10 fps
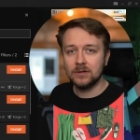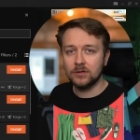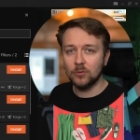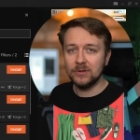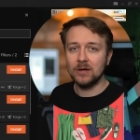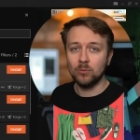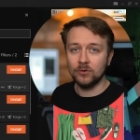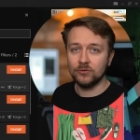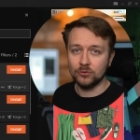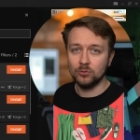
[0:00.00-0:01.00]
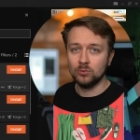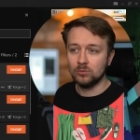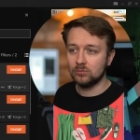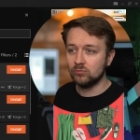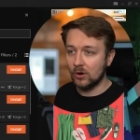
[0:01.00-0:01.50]
that we then want to
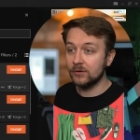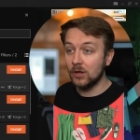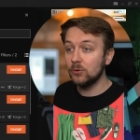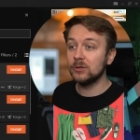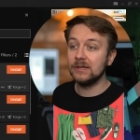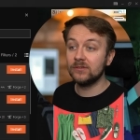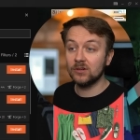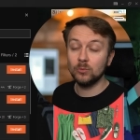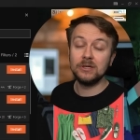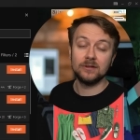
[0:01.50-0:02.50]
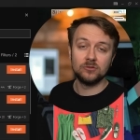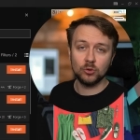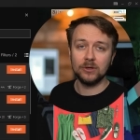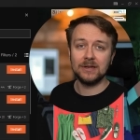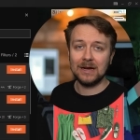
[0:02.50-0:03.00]
run locally so that we can
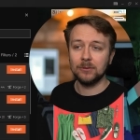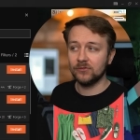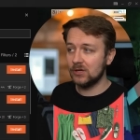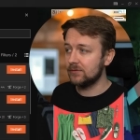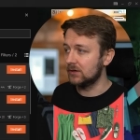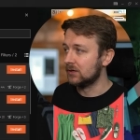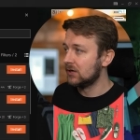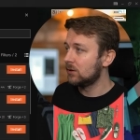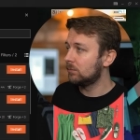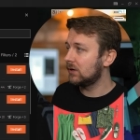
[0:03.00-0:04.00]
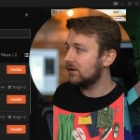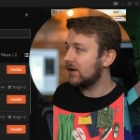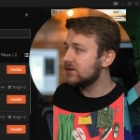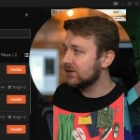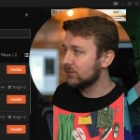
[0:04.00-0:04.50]
join our server. But
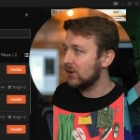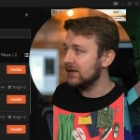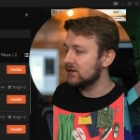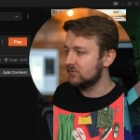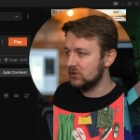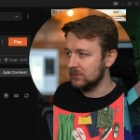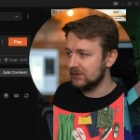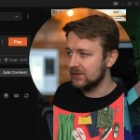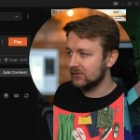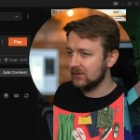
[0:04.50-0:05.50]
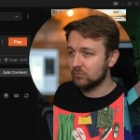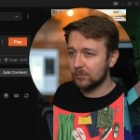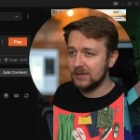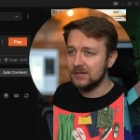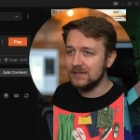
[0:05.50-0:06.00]
another way of doing this, and
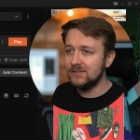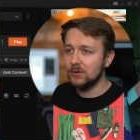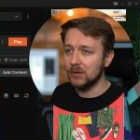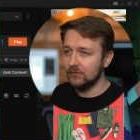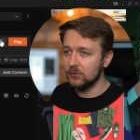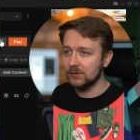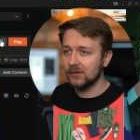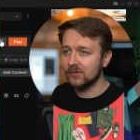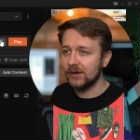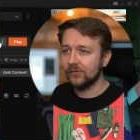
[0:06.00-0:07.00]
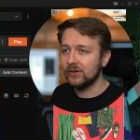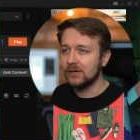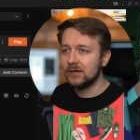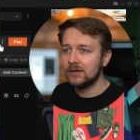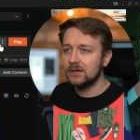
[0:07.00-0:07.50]
probably an easy way of doing this actually,
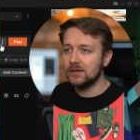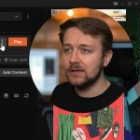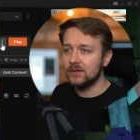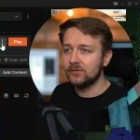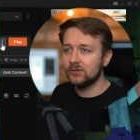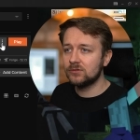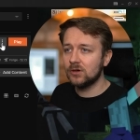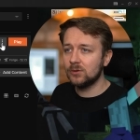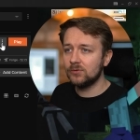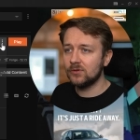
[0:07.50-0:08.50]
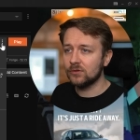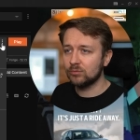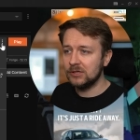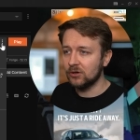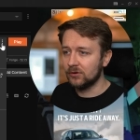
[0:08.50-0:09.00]
is go to the
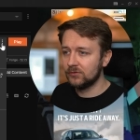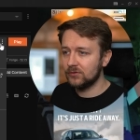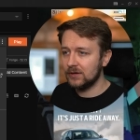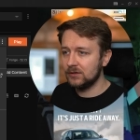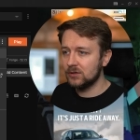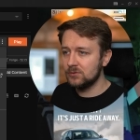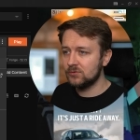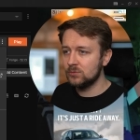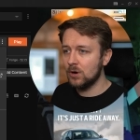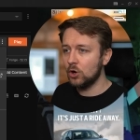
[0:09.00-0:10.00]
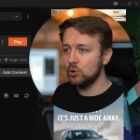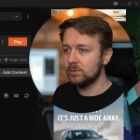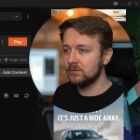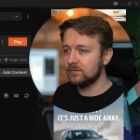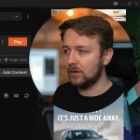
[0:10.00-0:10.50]
three dots and go to
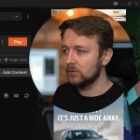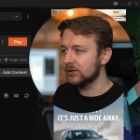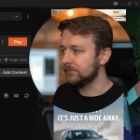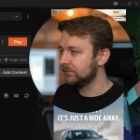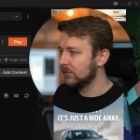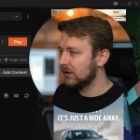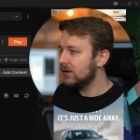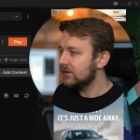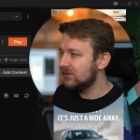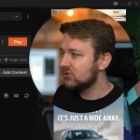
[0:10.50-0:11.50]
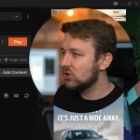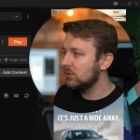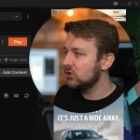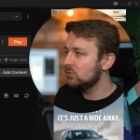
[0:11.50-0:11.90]
open folder. This is showing